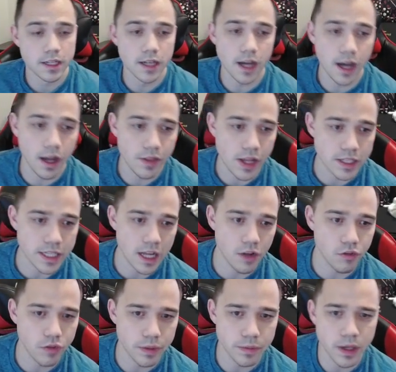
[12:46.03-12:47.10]
That
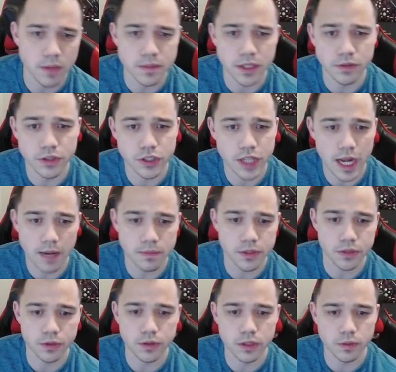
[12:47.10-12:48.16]
Talonflame comes out and just
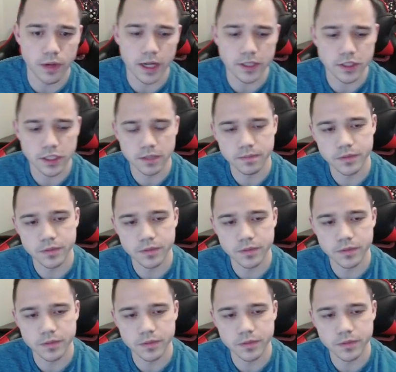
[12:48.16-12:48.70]
absolutely wrecks it.